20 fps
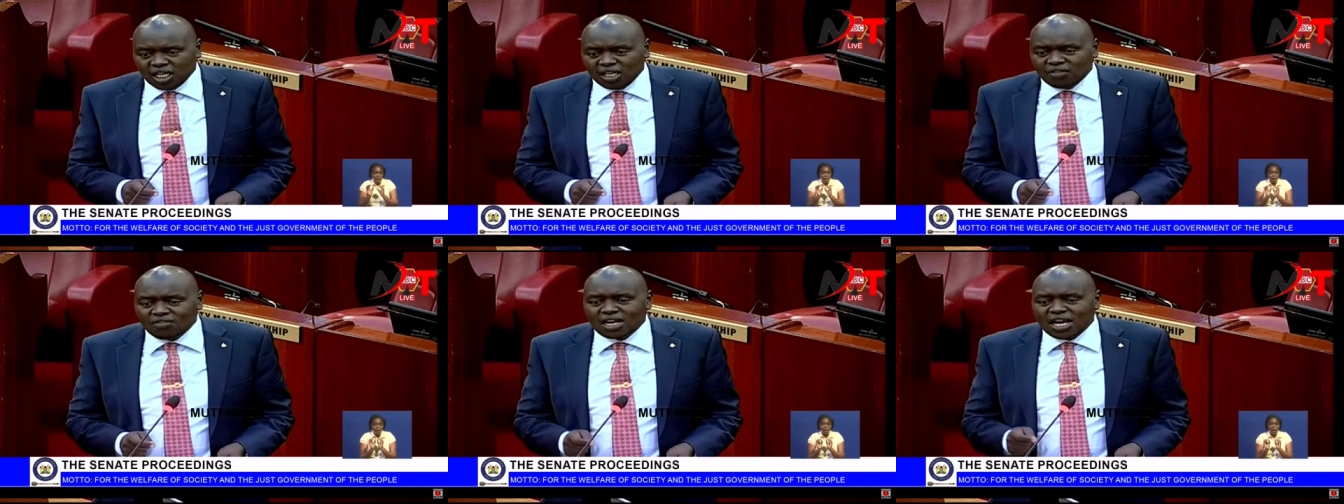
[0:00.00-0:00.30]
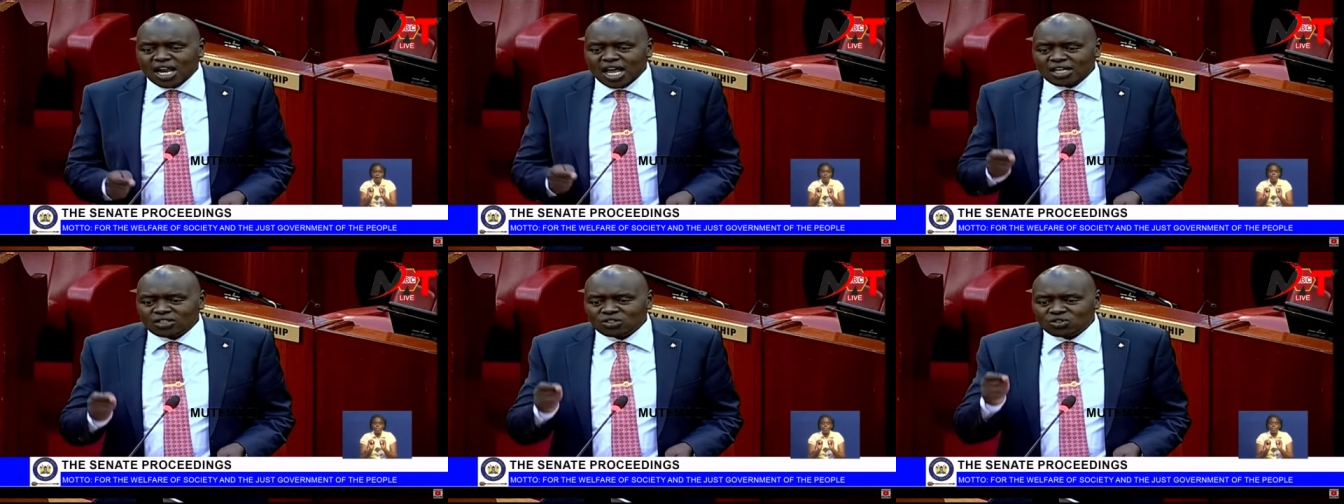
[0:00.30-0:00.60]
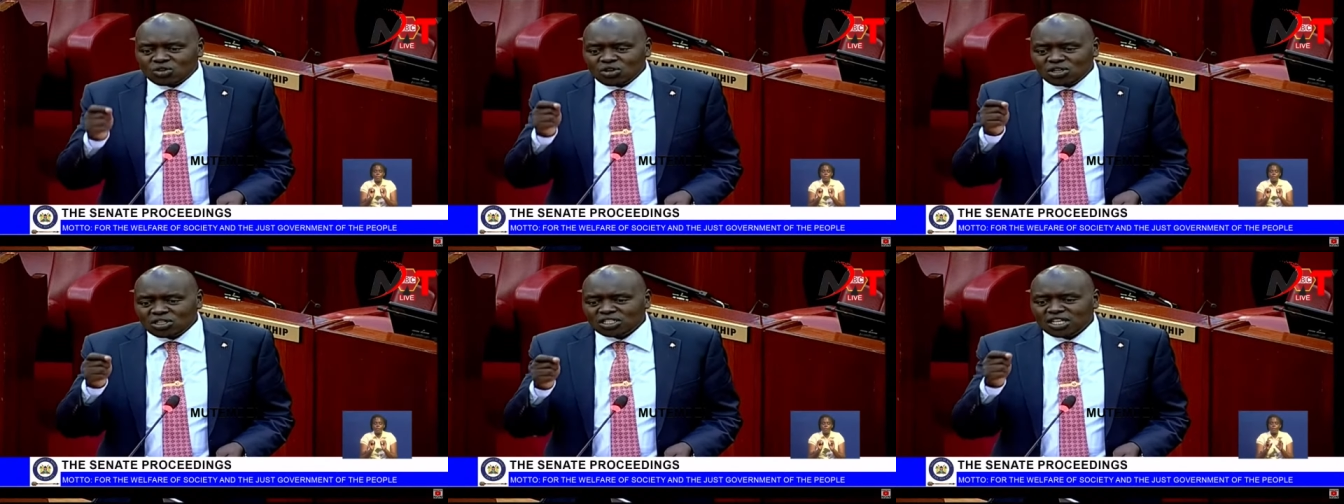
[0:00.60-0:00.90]
Even I
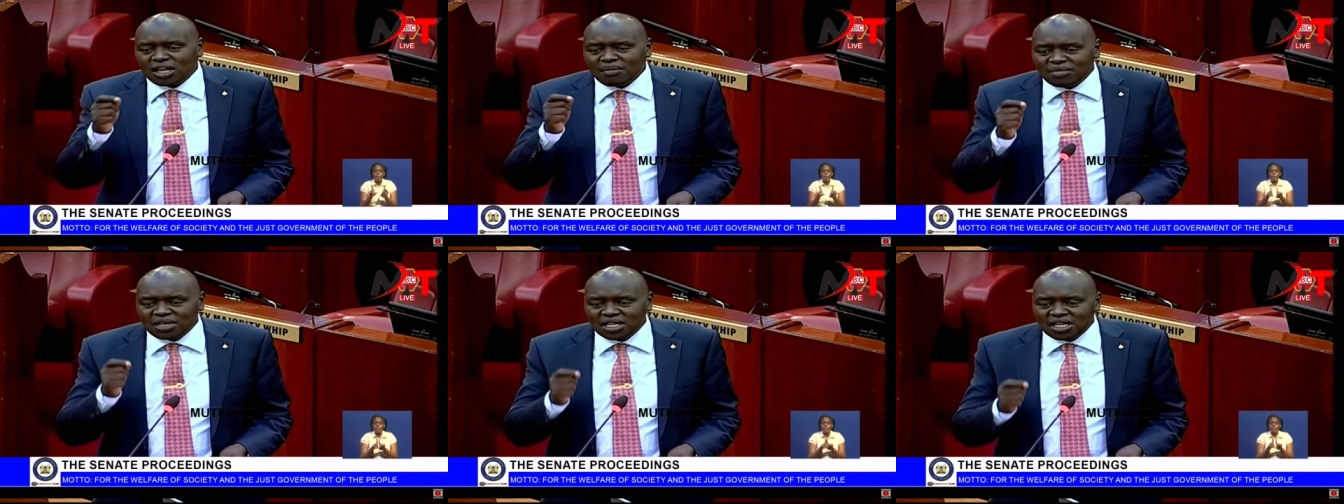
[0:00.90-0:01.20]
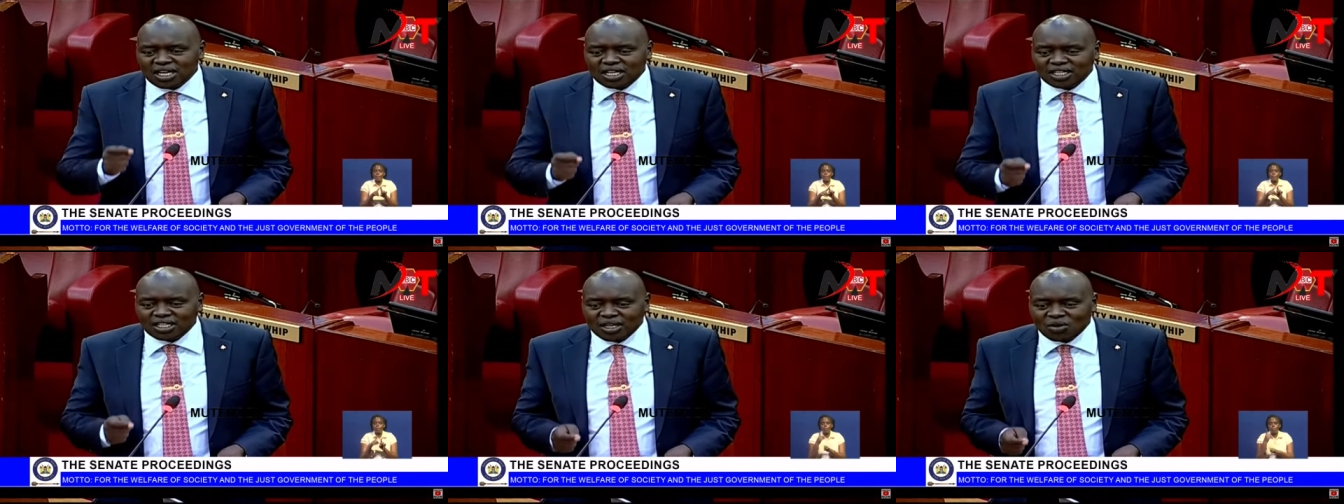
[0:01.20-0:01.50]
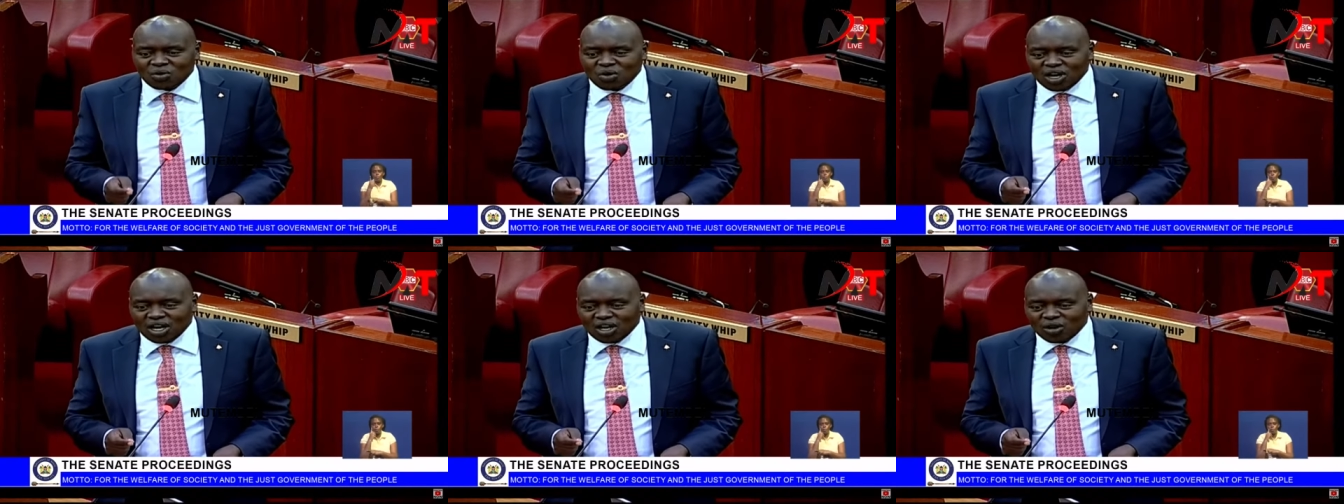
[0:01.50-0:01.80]
saw in Nyamira,
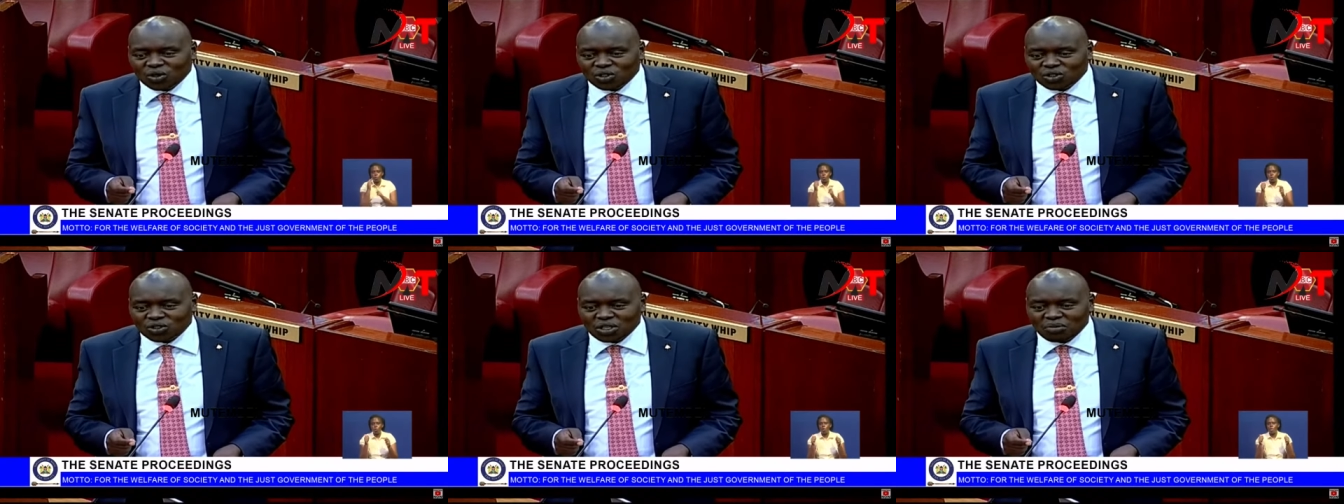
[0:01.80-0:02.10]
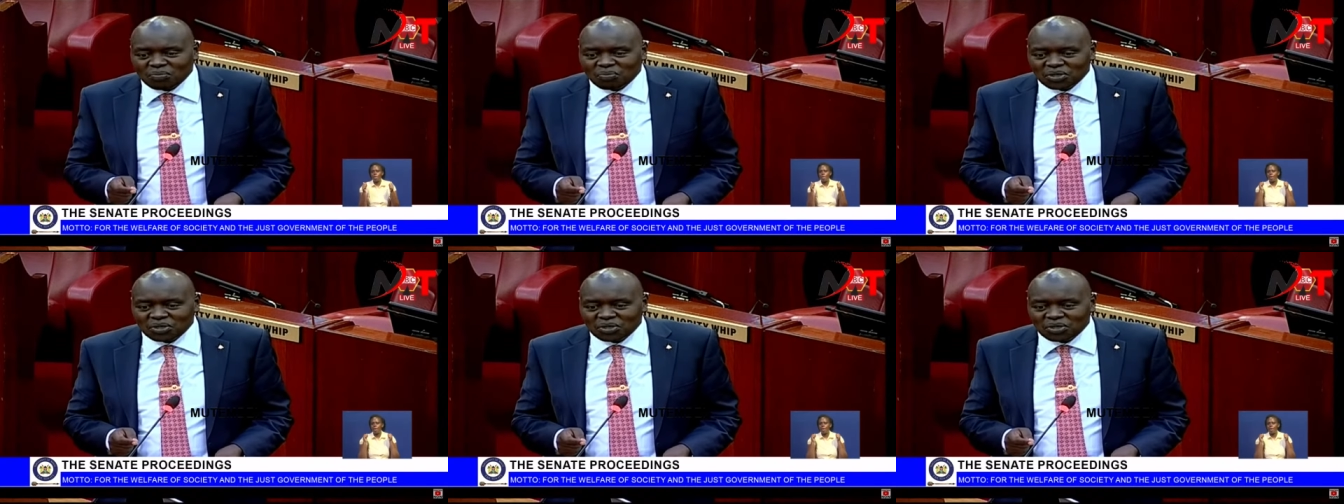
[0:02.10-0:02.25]
they were also